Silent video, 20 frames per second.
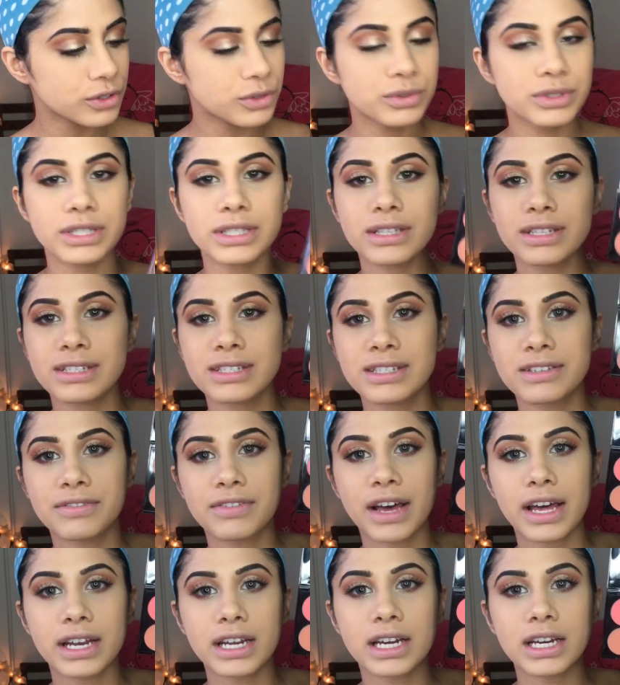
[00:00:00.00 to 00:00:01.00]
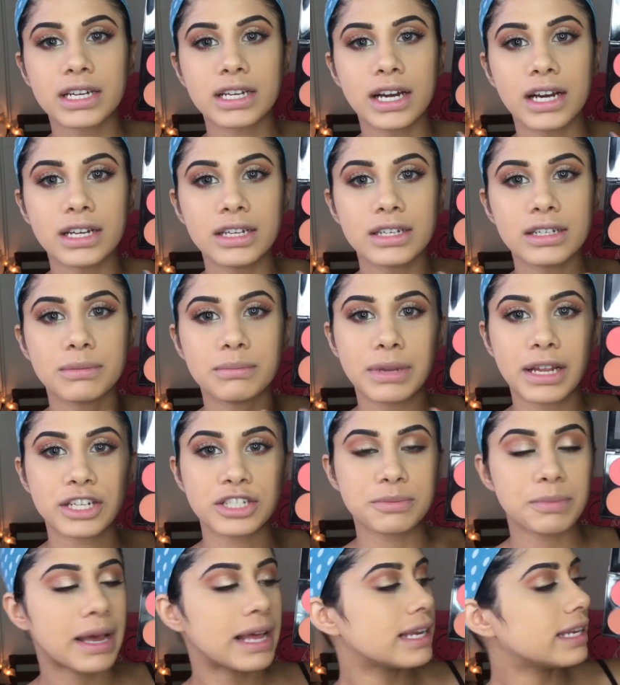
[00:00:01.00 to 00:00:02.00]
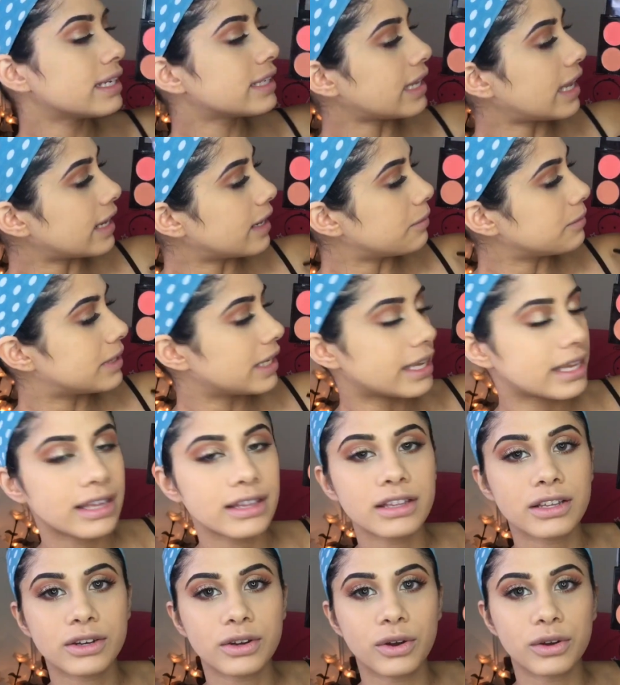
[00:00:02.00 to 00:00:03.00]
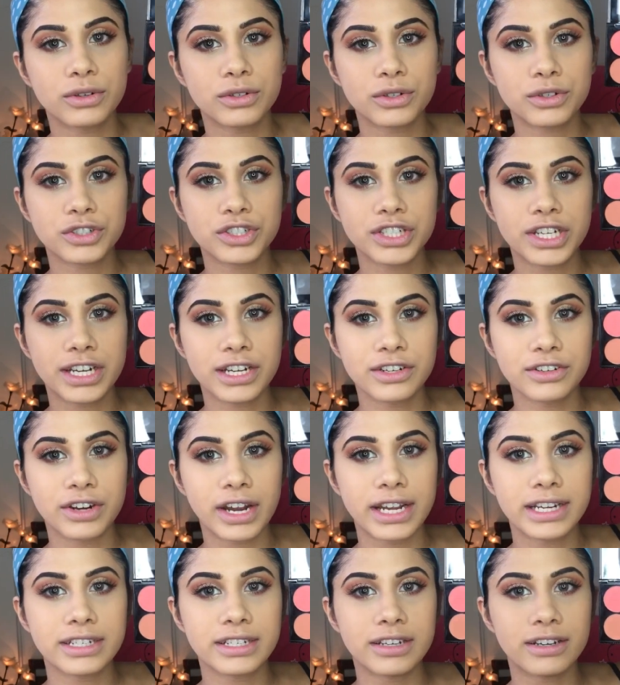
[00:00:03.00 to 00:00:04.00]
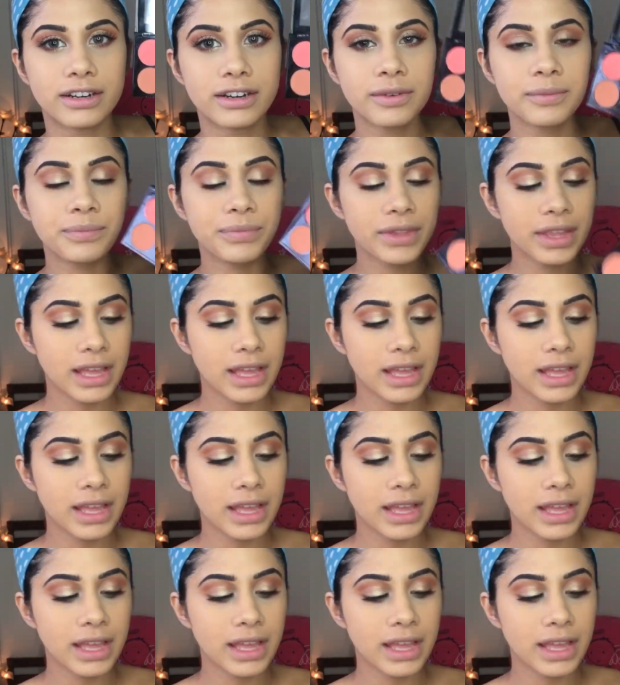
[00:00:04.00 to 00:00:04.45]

using the Savannah color blush palette, and I'm taking the contour shade right here,